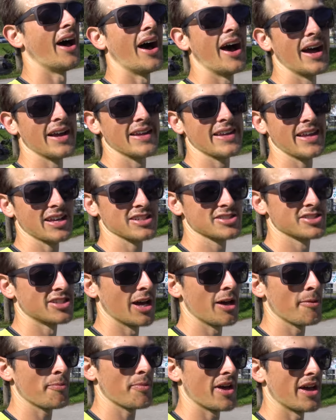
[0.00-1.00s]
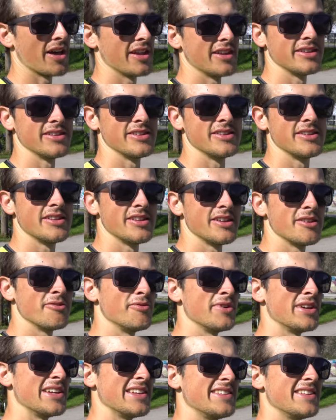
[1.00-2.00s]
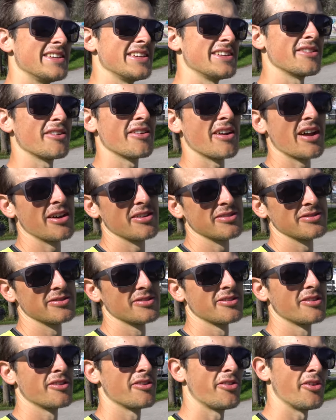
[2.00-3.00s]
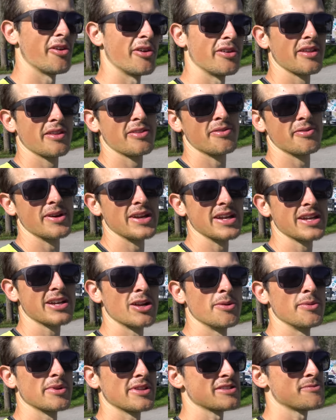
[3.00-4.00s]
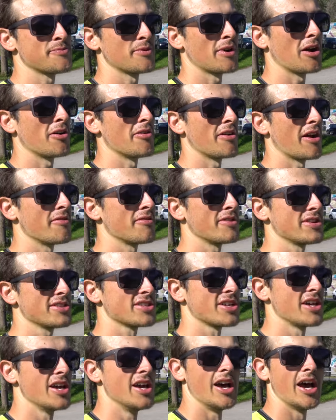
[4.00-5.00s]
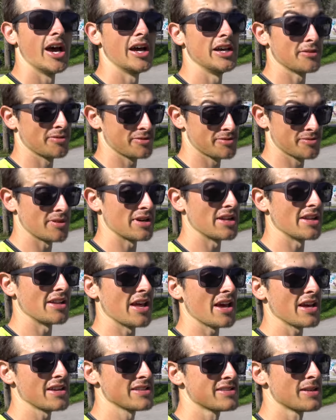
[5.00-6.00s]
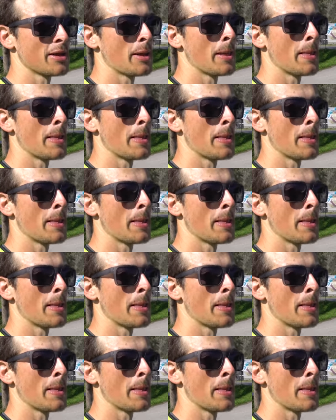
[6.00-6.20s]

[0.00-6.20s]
I catched up and we did around 33 kilometers per hour average, and it was really nice.